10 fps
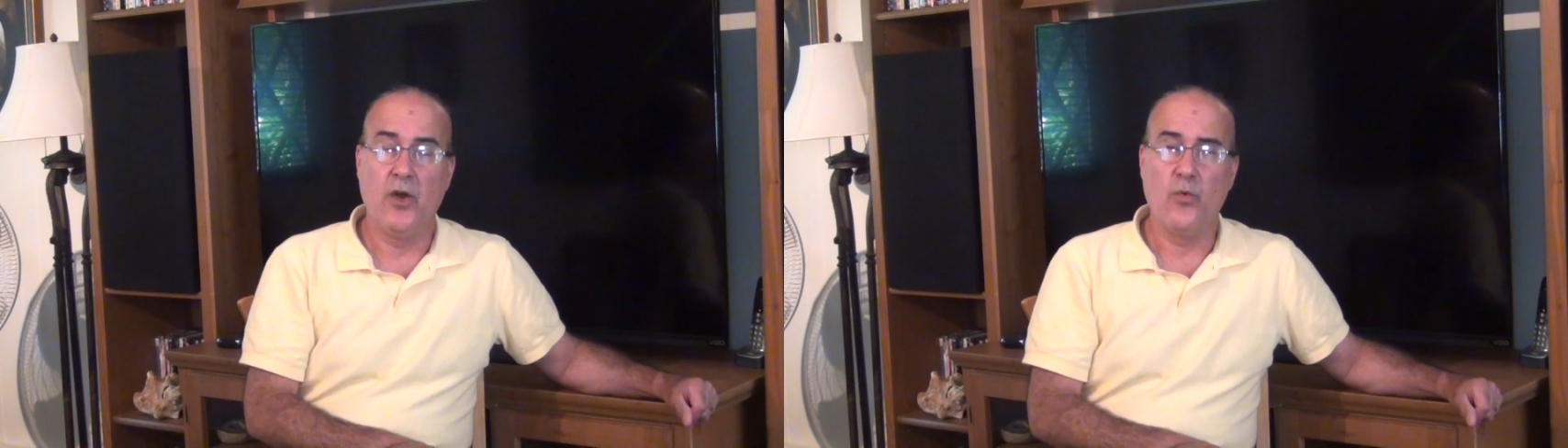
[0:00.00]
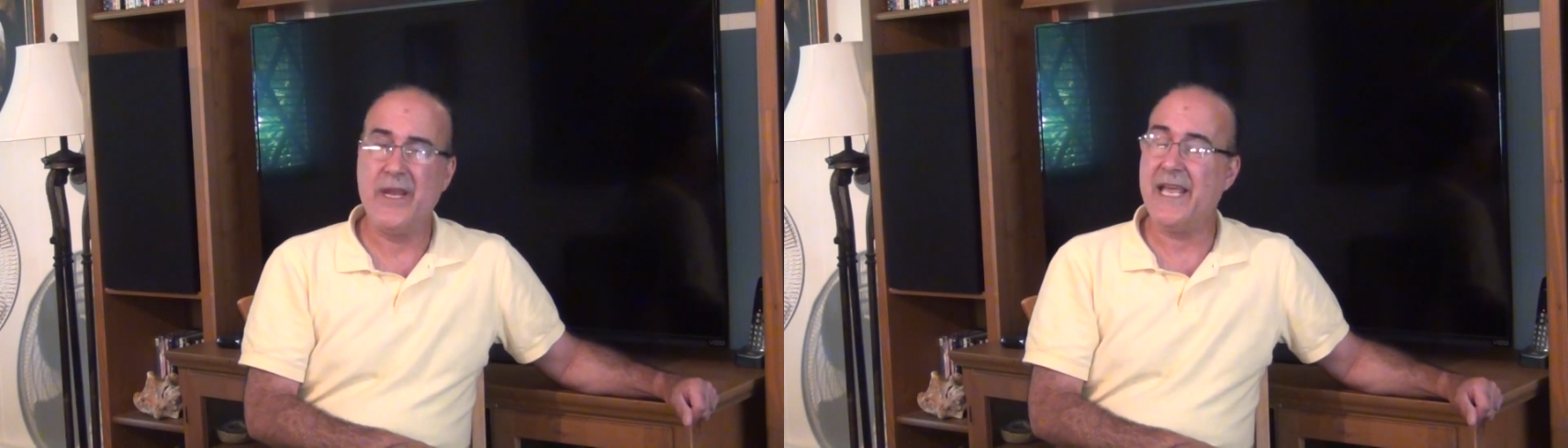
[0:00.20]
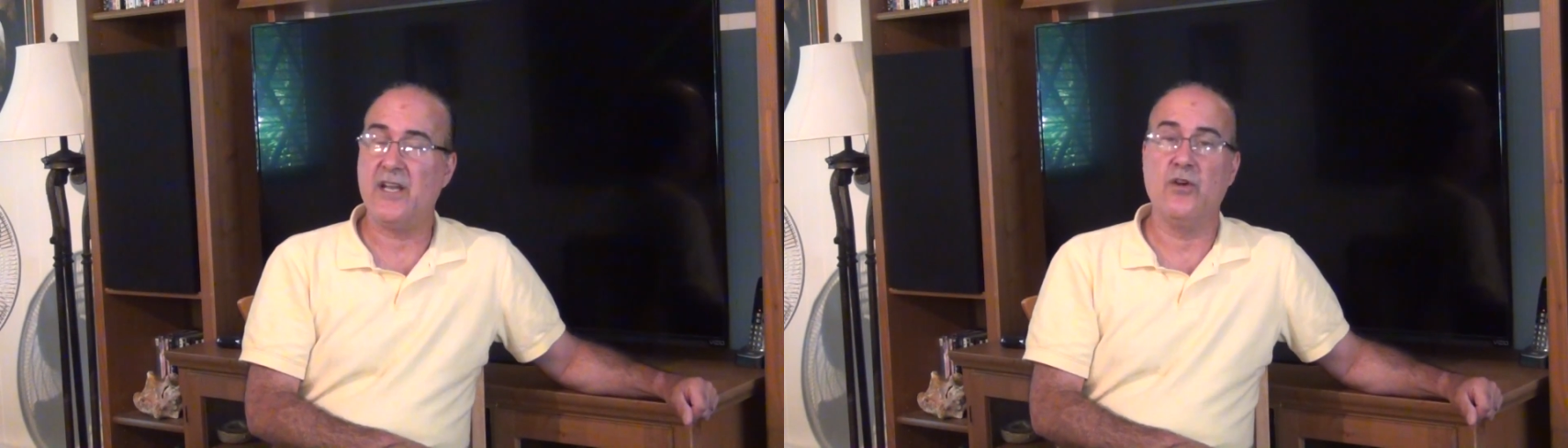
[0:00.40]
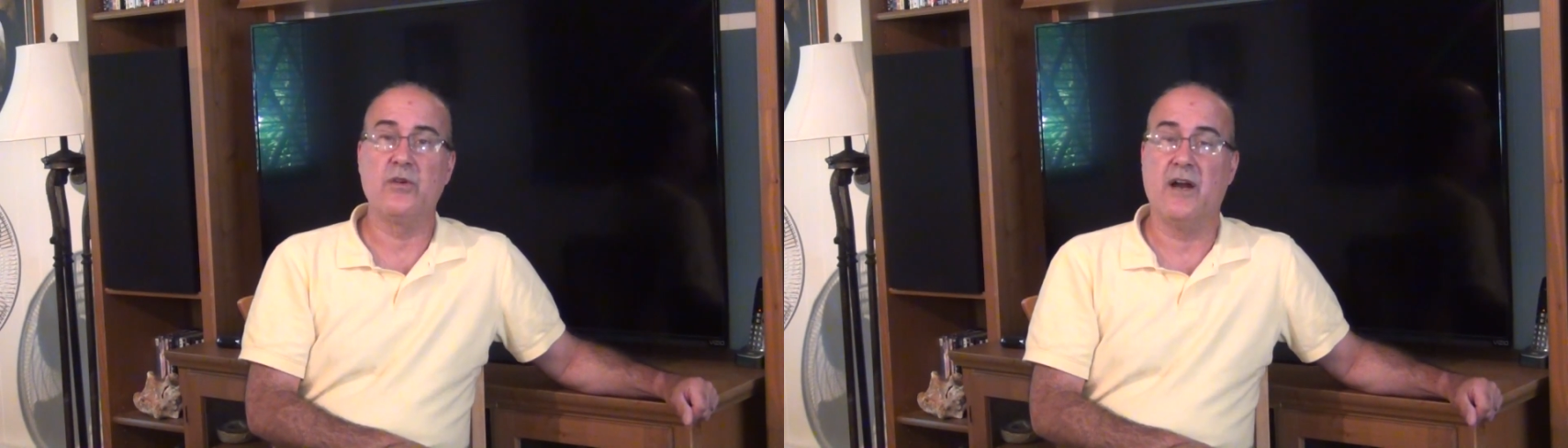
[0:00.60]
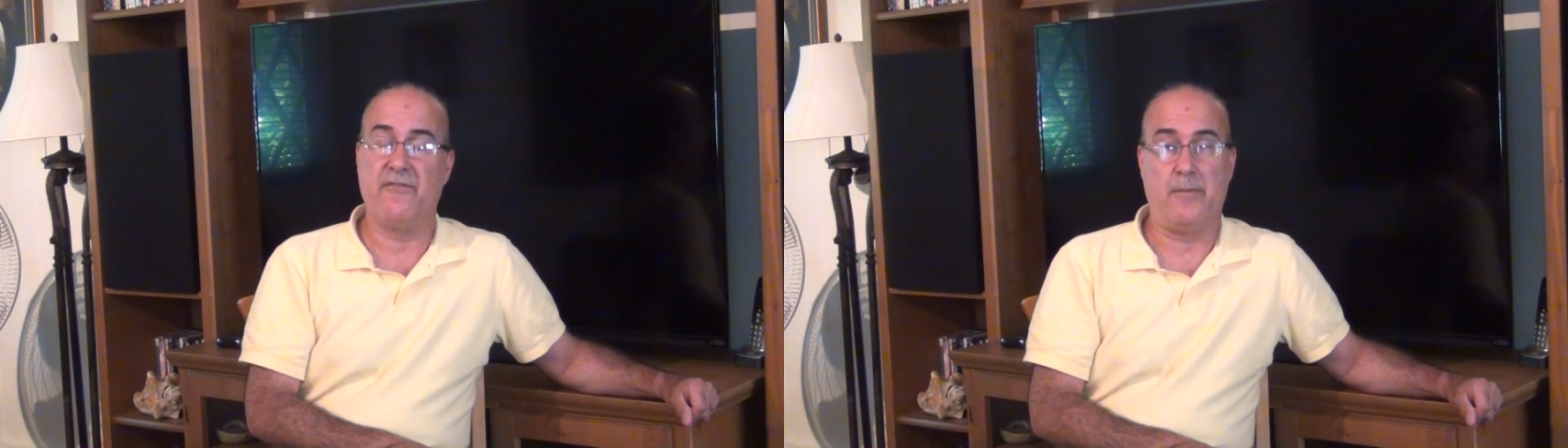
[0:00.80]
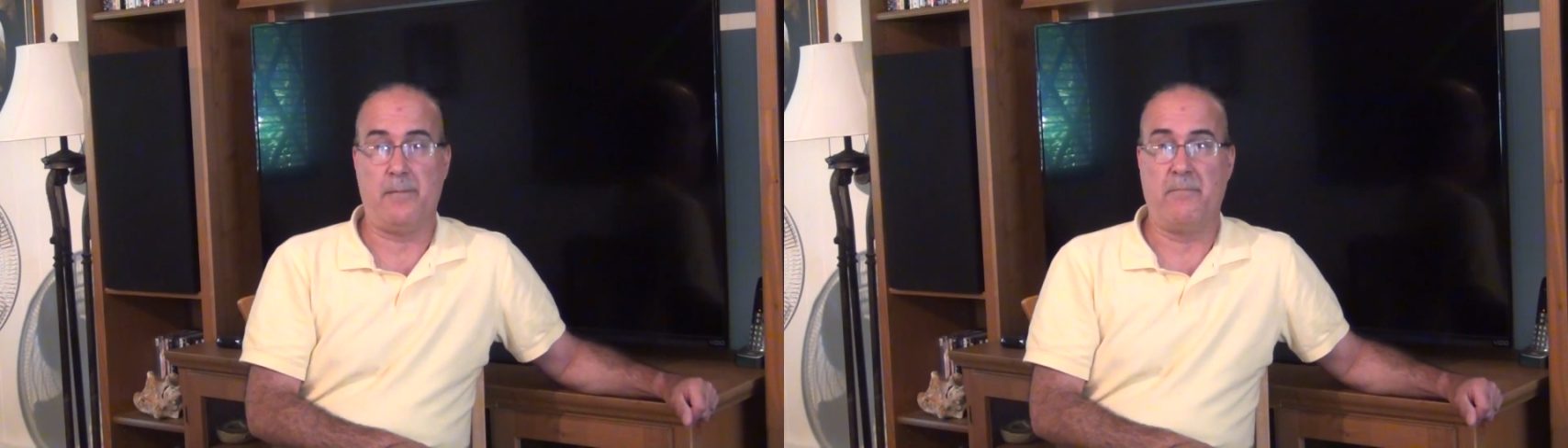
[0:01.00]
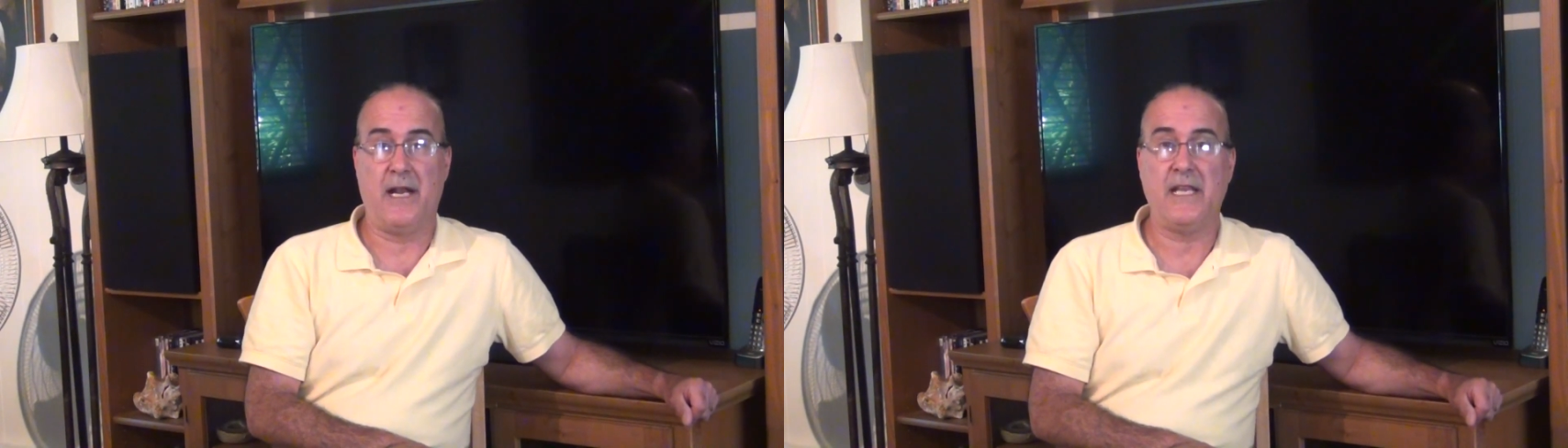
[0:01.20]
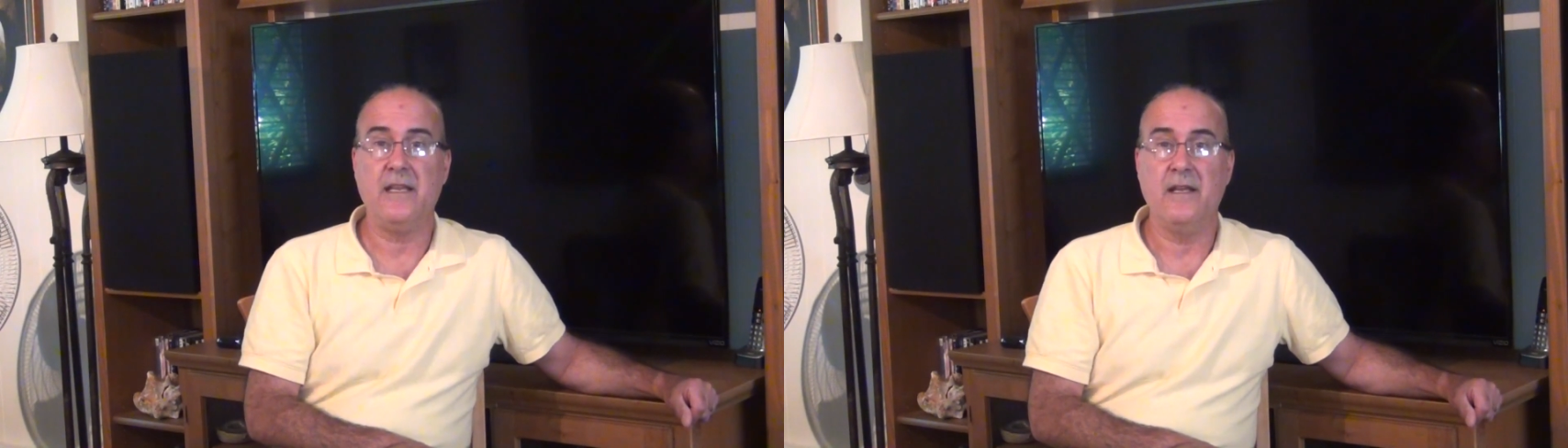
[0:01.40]
We get no government
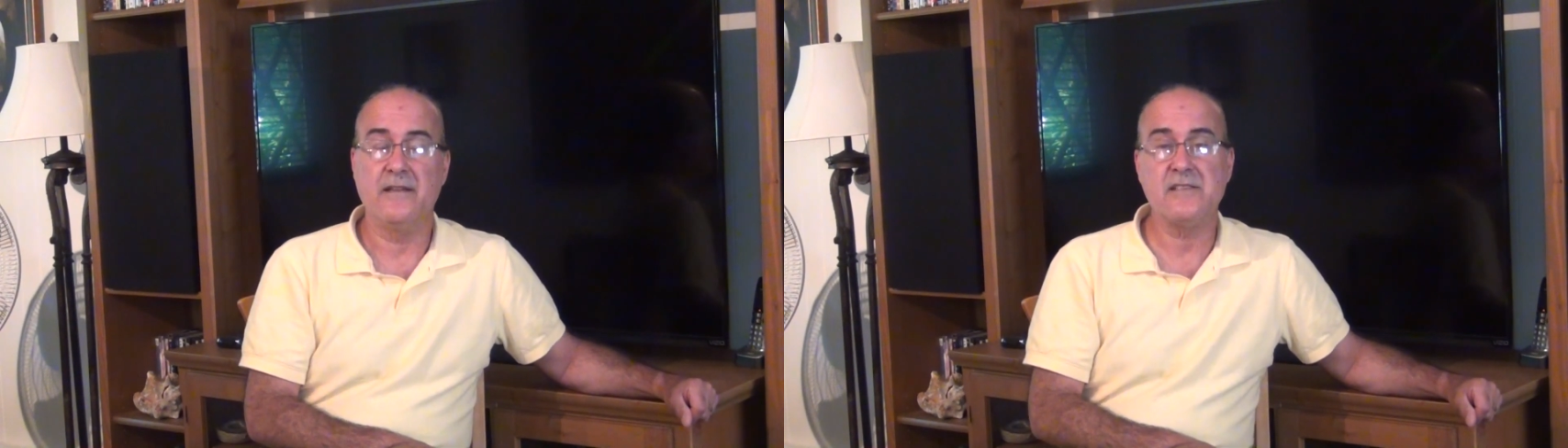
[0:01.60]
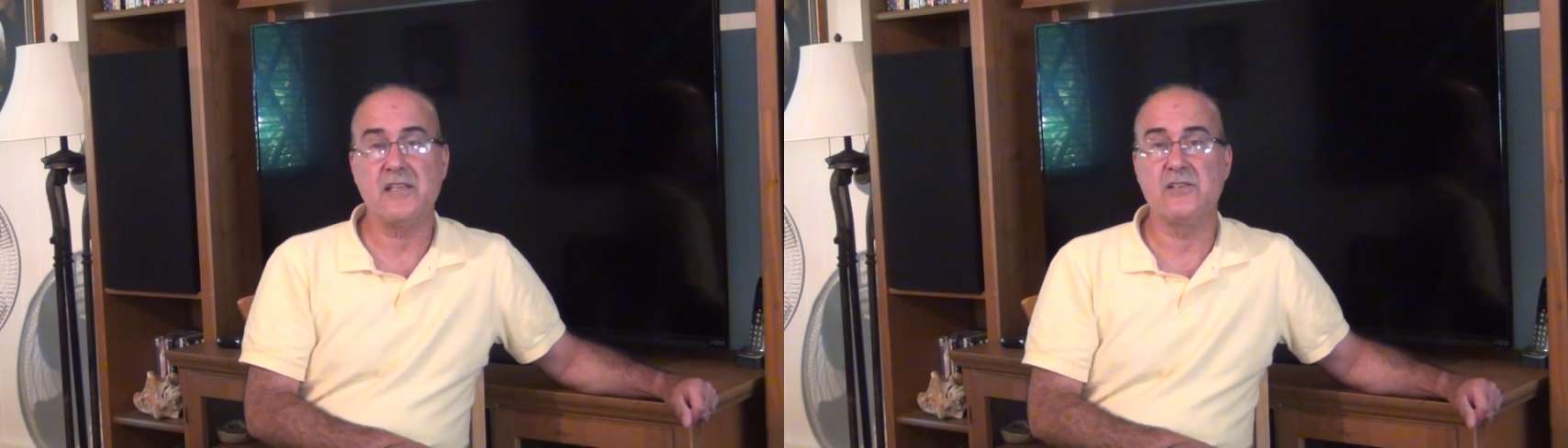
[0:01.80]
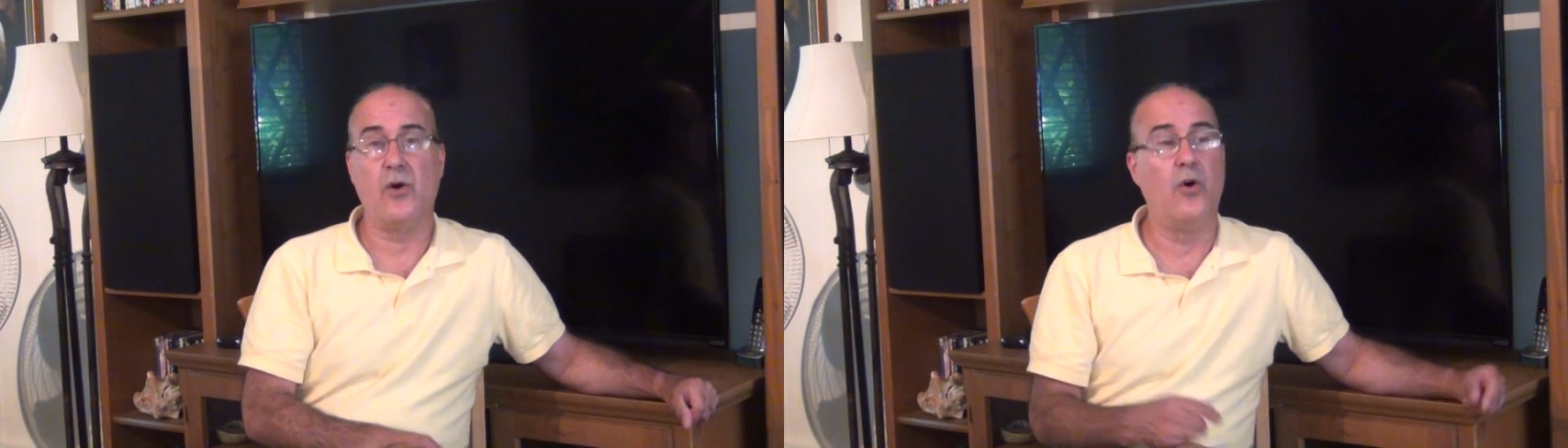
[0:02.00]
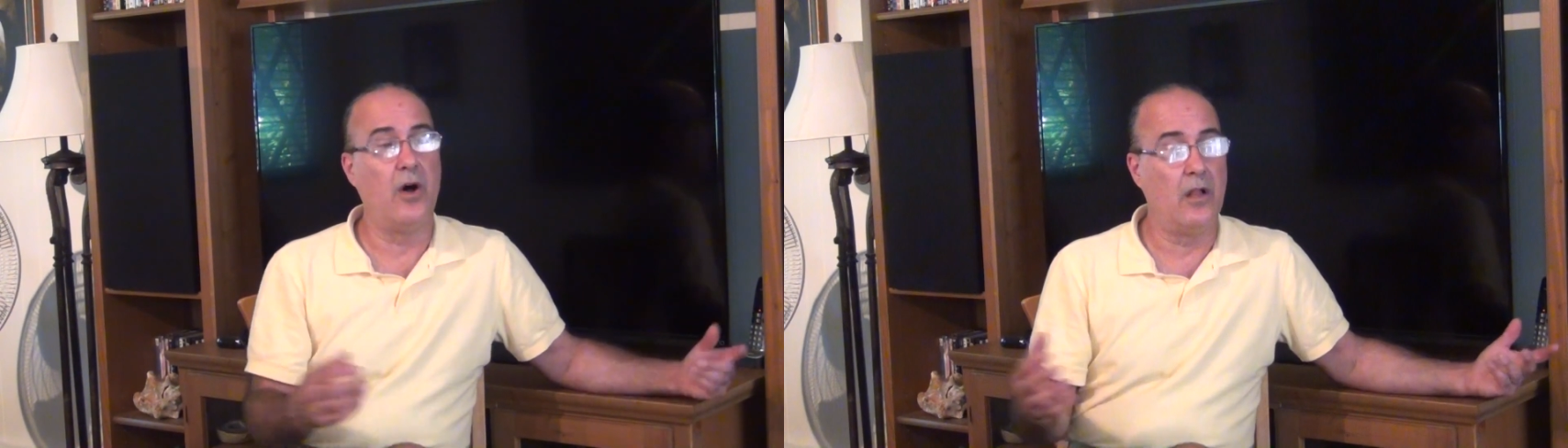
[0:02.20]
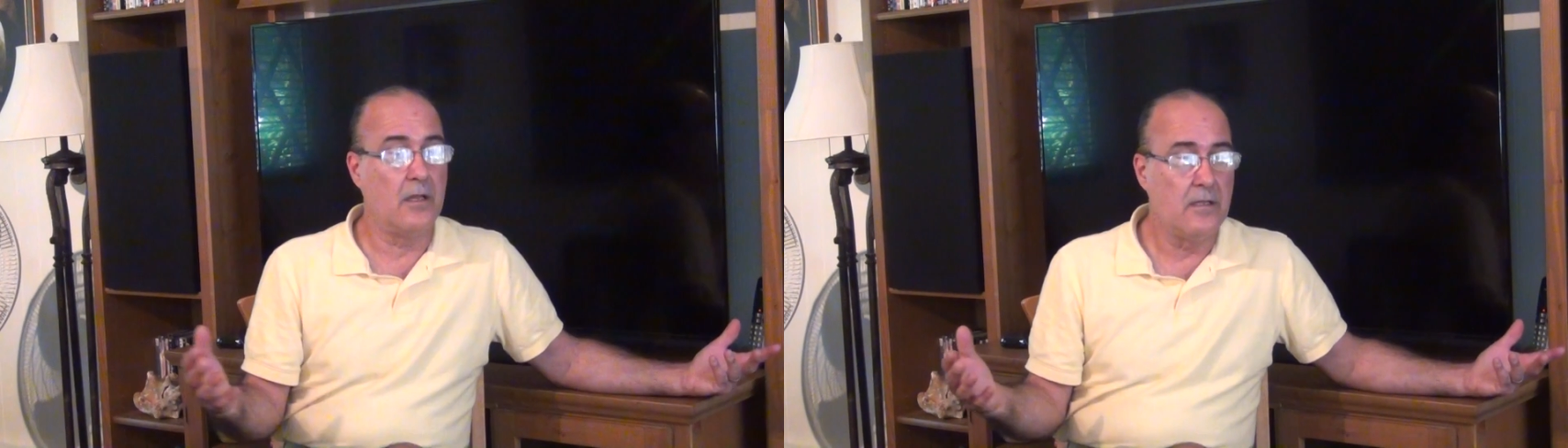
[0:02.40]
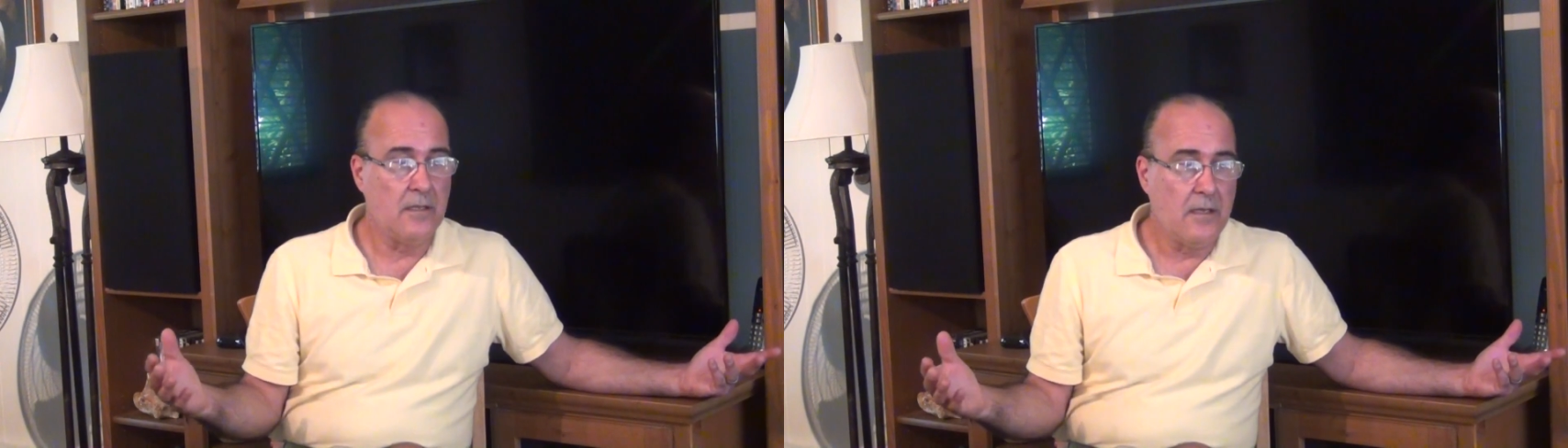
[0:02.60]
money. This is all